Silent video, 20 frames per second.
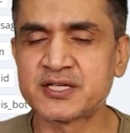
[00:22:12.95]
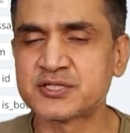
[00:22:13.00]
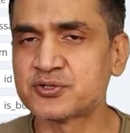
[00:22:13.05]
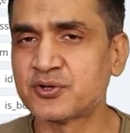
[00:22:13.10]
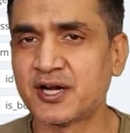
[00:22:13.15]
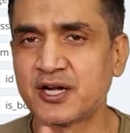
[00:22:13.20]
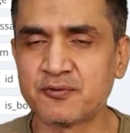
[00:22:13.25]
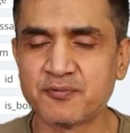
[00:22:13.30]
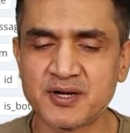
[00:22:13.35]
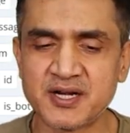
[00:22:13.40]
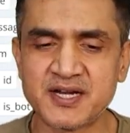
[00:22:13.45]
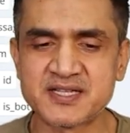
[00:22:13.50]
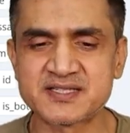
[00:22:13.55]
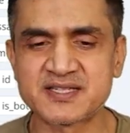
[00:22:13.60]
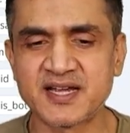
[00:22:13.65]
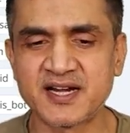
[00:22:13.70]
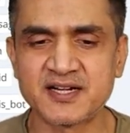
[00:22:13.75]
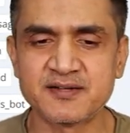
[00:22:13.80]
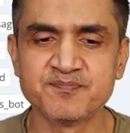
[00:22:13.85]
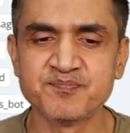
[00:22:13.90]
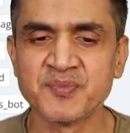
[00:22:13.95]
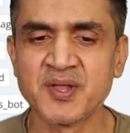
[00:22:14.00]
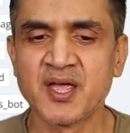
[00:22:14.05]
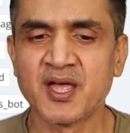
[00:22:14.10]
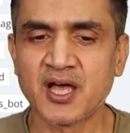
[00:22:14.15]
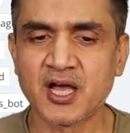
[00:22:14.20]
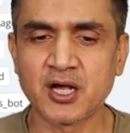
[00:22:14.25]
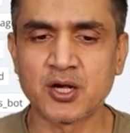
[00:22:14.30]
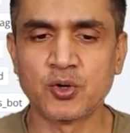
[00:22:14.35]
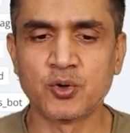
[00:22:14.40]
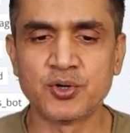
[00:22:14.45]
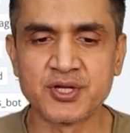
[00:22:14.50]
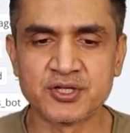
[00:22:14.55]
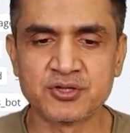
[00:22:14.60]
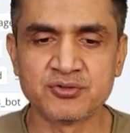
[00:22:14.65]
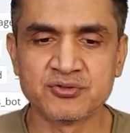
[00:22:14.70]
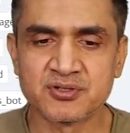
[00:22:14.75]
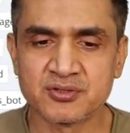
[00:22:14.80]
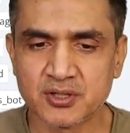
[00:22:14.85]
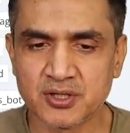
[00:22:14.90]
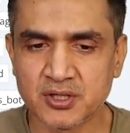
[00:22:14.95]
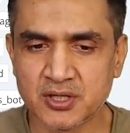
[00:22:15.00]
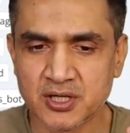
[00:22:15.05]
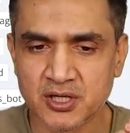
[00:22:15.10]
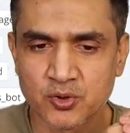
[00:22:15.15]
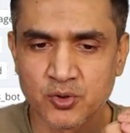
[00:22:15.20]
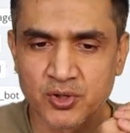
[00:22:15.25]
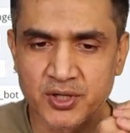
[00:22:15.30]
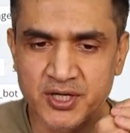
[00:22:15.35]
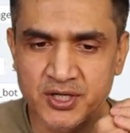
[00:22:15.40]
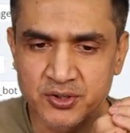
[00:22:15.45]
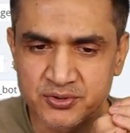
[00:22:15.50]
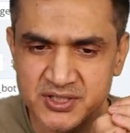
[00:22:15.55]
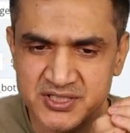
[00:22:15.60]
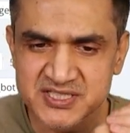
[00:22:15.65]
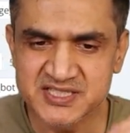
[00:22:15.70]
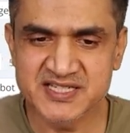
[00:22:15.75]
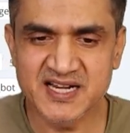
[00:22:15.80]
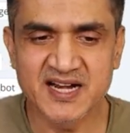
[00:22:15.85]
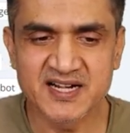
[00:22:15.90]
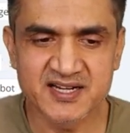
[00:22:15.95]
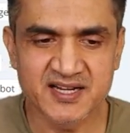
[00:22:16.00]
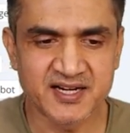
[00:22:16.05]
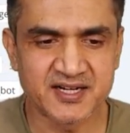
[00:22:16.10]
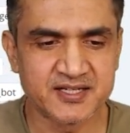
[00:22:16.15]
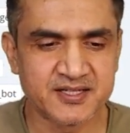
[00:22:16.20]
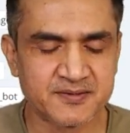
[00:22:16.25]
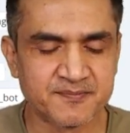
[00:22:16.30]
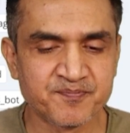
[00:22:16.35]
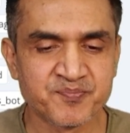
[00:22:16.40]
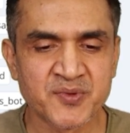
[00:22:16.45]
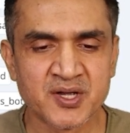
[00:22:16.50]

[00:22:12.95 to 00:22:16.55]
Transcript: So it will decide according to the chat ID.